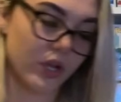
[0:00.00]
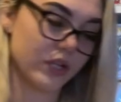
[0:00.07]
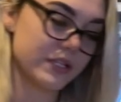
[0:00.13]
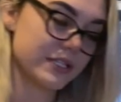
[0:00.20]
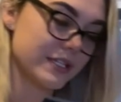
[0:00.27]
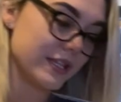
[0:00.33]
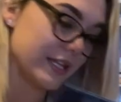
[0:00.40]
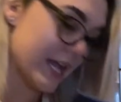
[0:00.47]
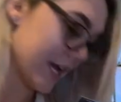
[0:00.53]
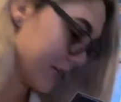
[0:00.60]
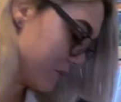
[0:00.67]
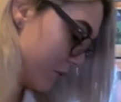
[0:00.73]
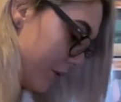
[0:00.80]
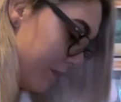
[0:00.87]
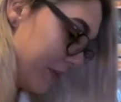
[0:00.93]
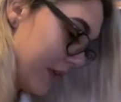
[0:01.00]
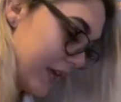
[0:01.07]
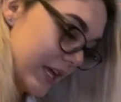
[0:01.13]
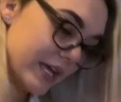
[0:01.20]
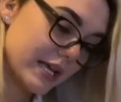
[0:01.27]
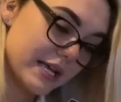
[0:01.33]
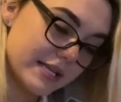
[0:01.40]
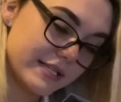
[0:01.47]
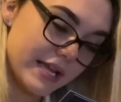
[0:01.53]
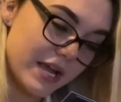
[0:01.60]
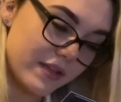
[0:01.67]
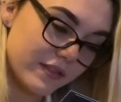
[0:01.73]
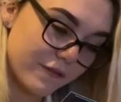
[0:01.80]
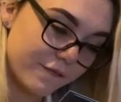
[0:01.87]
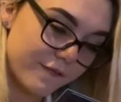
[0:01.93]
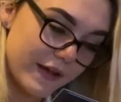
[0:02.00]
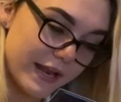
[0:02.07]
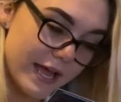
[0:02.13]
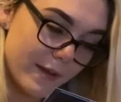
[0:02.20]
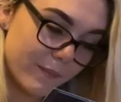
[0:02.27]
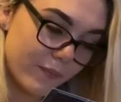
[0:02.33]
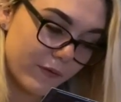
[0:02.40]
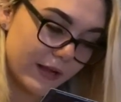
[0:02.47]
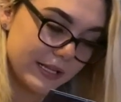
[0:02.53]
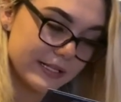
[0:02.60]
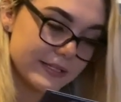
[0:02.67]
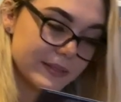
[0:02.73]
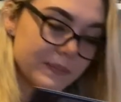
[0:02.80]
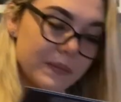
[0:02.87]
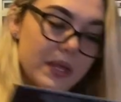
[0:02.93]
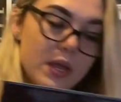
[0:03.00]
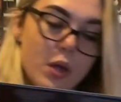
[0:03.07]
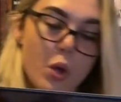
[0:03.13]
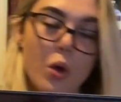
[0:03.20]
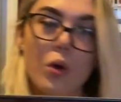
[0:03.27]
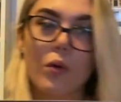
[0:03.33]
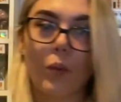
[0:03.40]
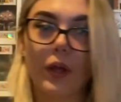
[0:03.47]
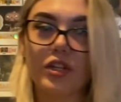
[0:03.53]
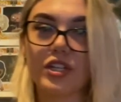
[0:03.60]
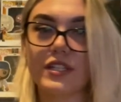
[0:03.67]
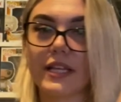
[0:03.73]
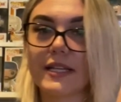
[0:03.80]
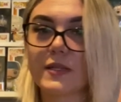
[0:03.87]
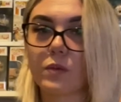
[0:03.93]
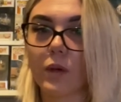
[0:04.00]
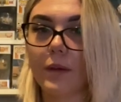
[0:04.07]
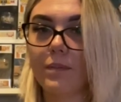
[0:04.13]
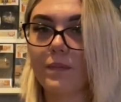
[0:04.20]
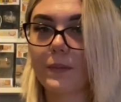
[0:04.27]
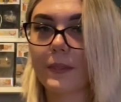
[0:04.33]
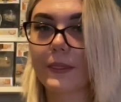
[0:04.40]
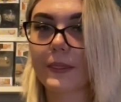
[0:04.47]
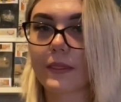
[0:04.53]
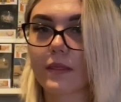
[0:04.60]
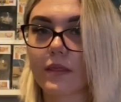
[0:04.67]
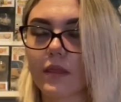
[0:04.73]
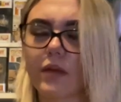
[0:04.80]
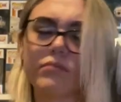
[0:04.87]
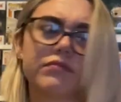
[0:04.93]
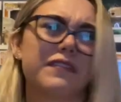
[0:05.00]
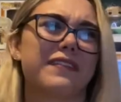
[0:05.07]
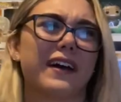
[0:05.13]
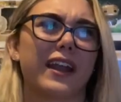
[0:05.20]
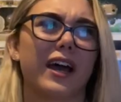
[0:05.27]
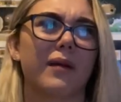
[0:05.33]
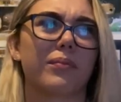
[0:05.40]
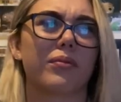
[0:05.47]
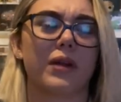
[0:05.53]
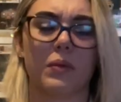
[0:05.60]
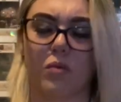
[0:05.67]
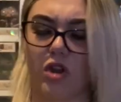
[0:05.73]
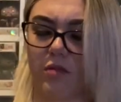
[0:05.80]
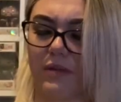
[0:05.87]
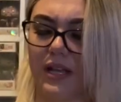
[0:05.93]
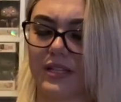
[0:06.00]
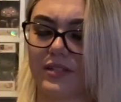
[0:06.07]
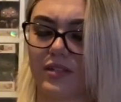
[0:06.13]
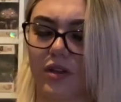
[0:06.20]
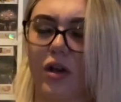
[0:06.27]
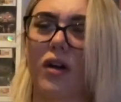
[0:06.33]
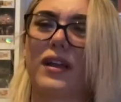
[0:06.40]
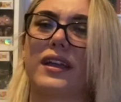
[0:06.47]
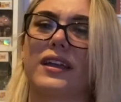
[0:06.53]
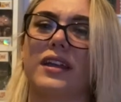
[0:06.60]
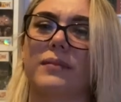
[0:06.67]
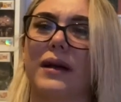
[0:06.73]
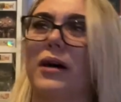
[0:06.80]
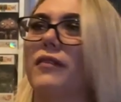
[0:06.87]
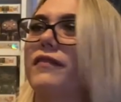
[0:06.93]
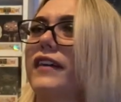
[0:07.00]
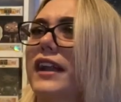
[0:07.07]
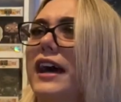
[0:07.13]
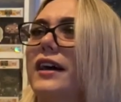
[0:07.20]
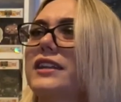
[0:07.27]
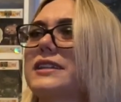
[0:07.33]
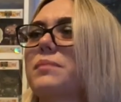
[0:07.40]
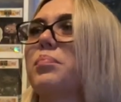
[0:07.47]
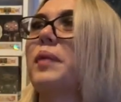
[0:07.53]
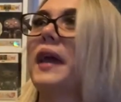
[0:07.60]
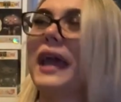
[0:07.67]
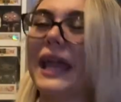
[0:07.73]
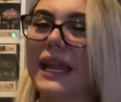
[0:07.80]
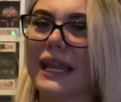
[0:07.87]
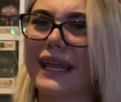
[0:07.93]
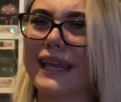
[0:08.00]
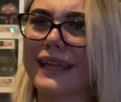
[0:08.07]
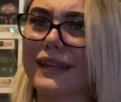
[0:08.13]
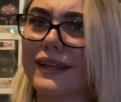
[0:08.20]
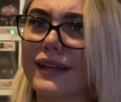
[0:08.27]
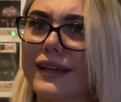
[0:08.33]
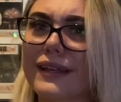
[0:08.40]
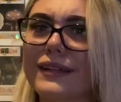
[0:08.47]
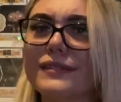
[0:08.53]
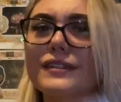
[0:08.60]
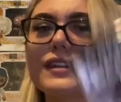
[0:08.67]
on to the next one. So the fan art print, which is this one. Fan art print, what am I talking about? Fan art pin, idiot.